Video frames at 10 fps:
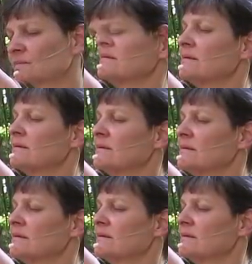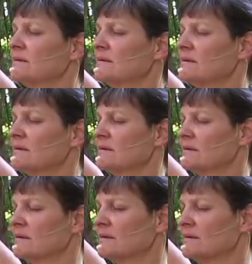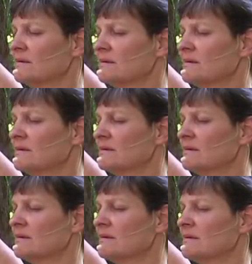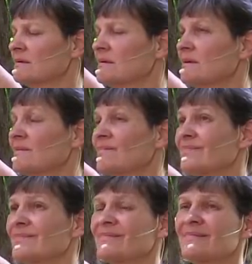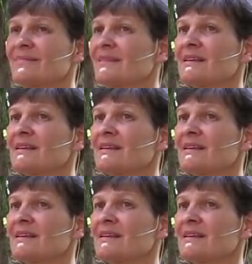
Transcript: No words are spoken by the person on screen.